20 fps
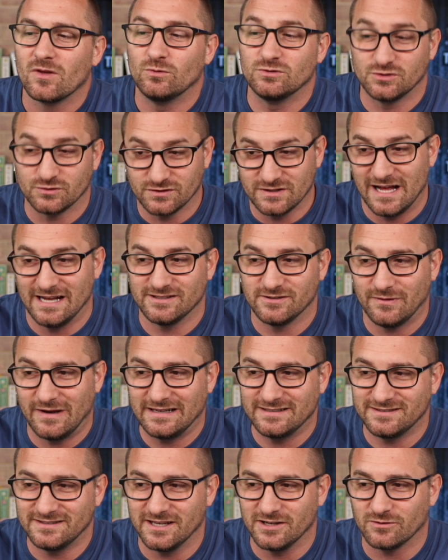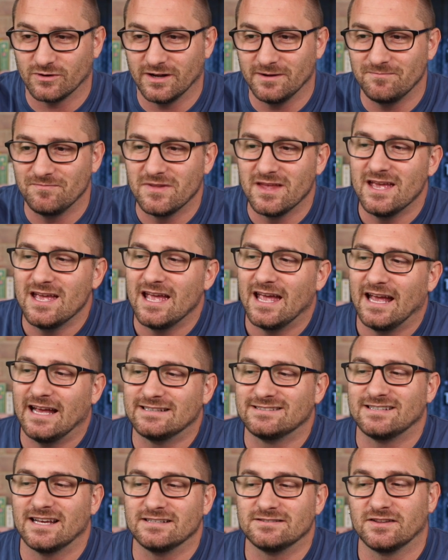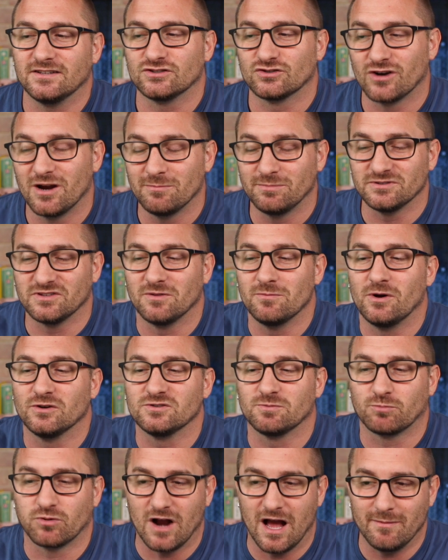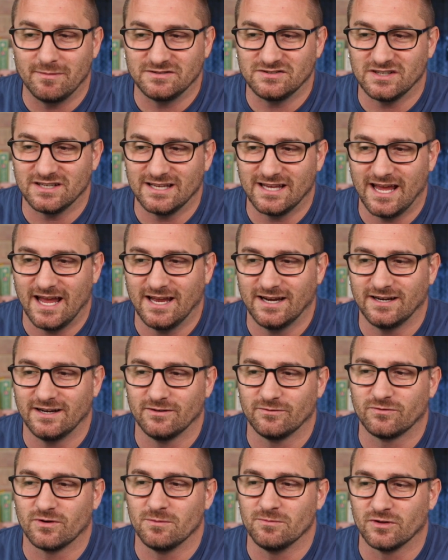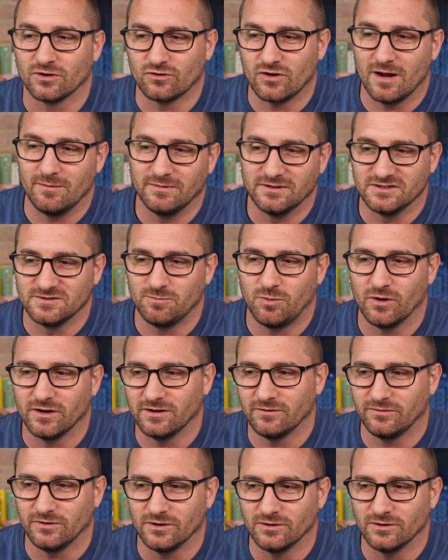which was classified as secret, it says that Trump is the most promising candidate from the Kremlin's point of